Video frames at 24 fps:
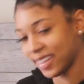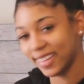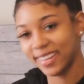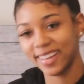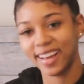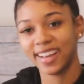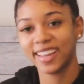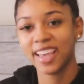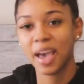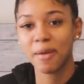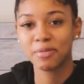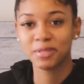
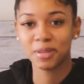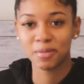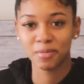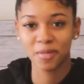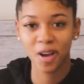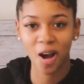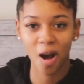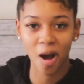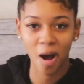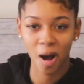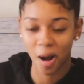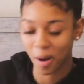I kept him
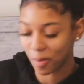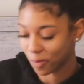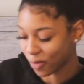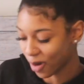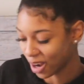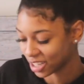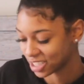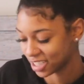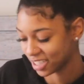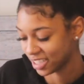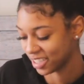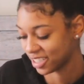calm
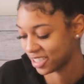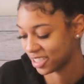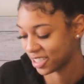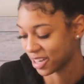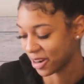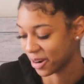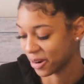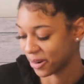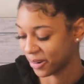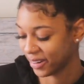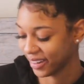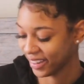watching his
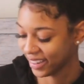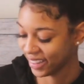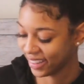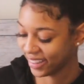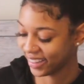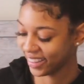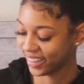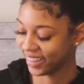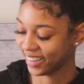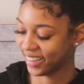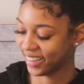show. I'm